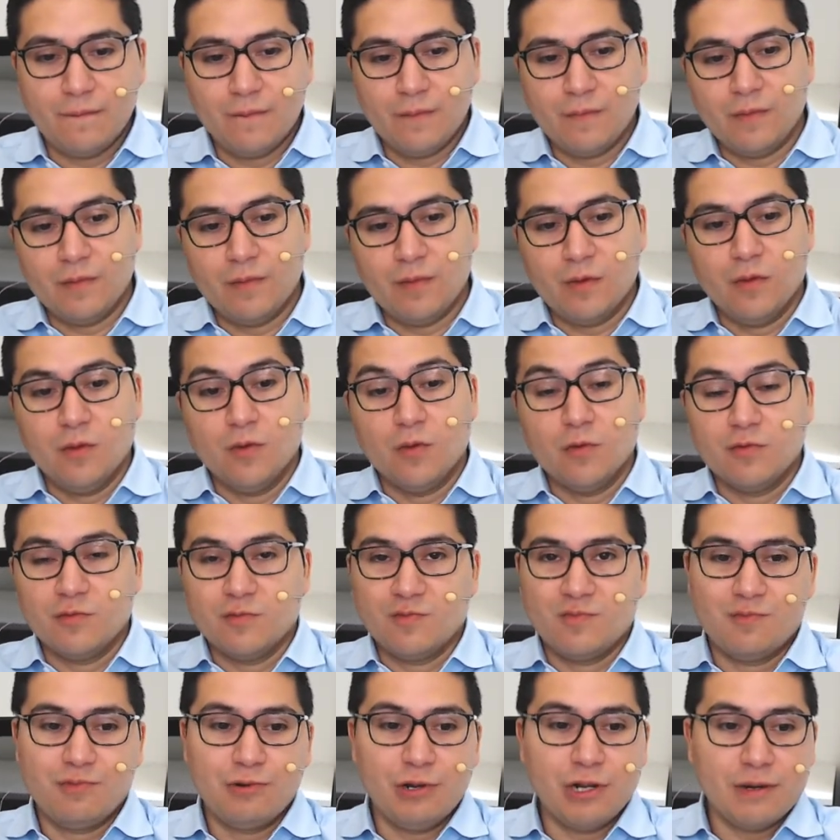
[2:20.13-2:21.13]
or
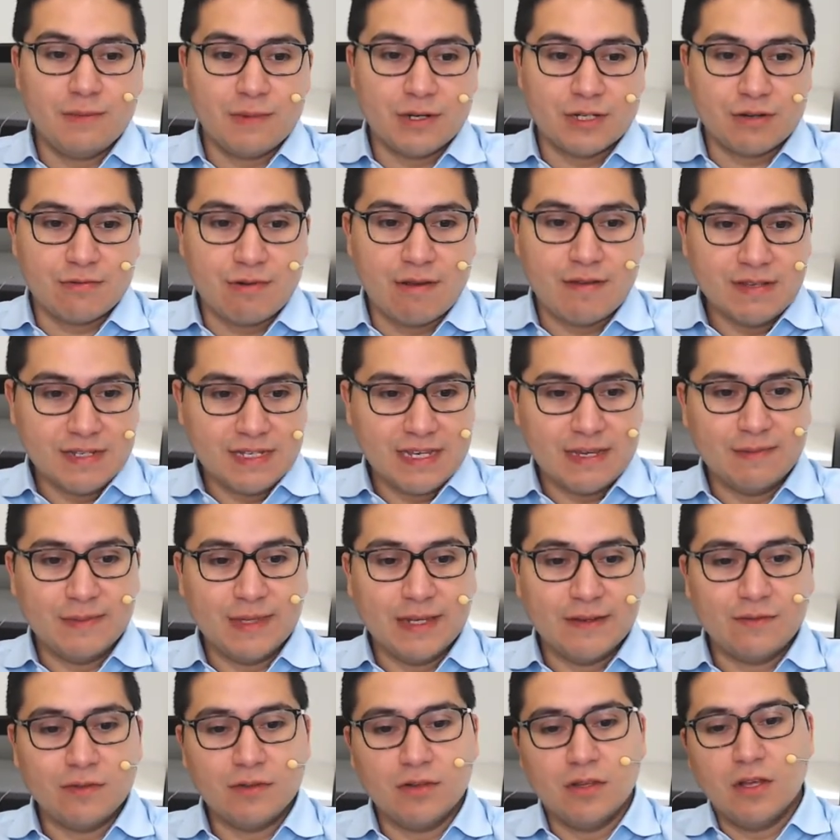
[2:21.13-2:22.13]
pretty much around the same
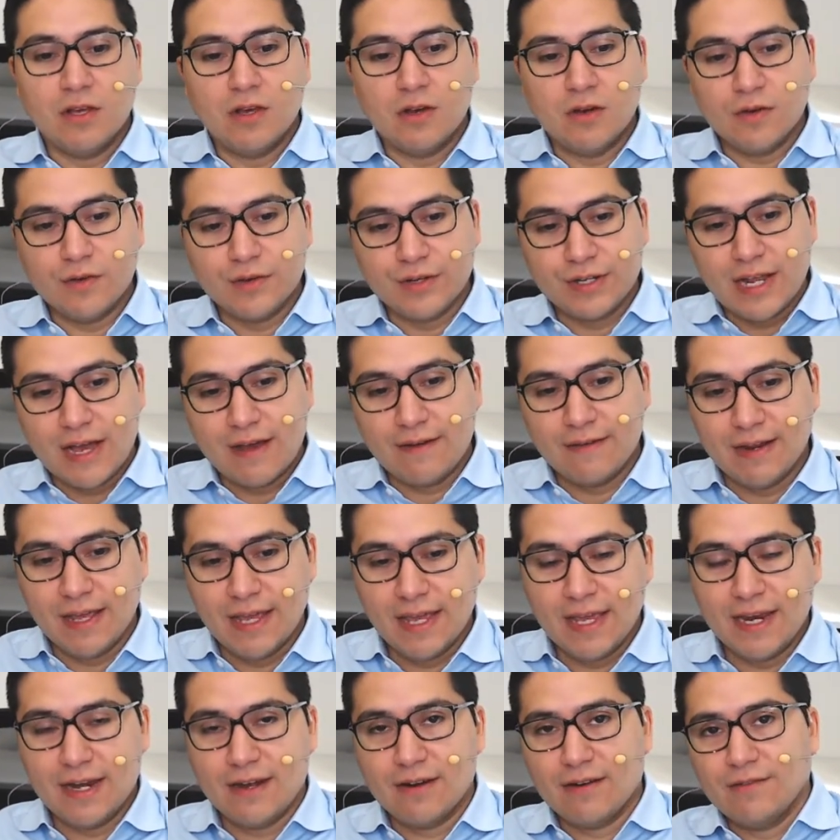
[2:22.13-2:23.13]
level, or down
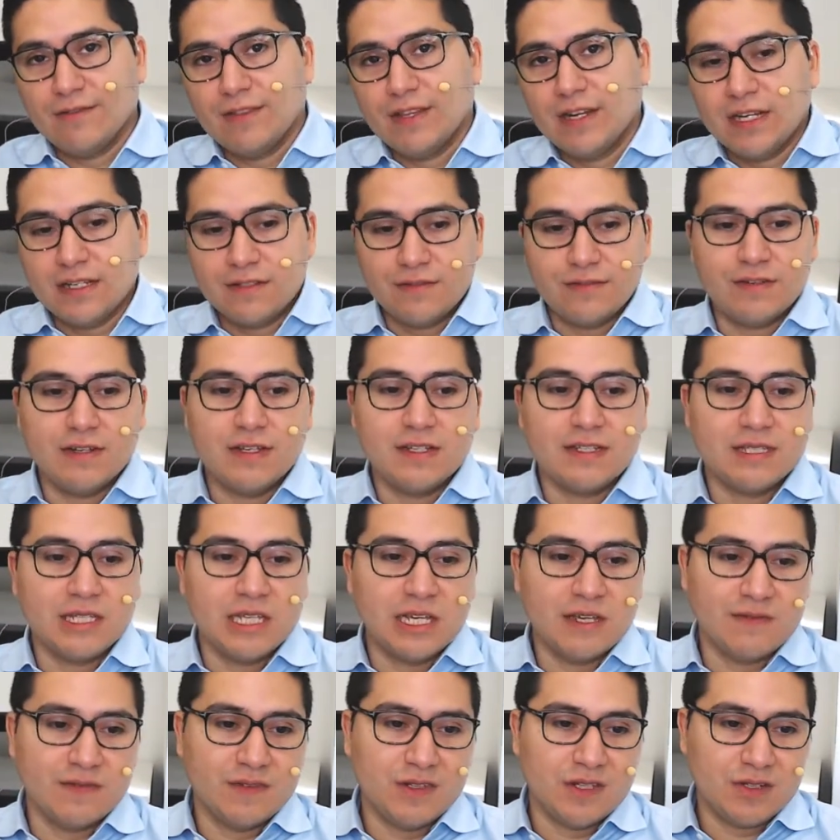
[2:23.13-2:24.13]
here over the next few days
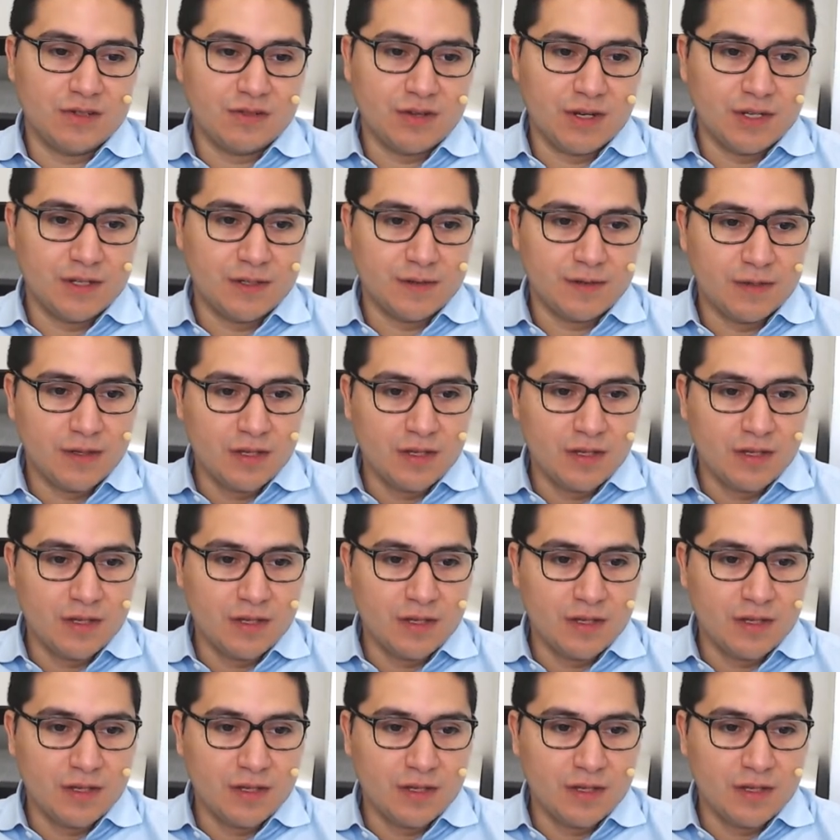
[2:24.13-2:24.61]
given the trend.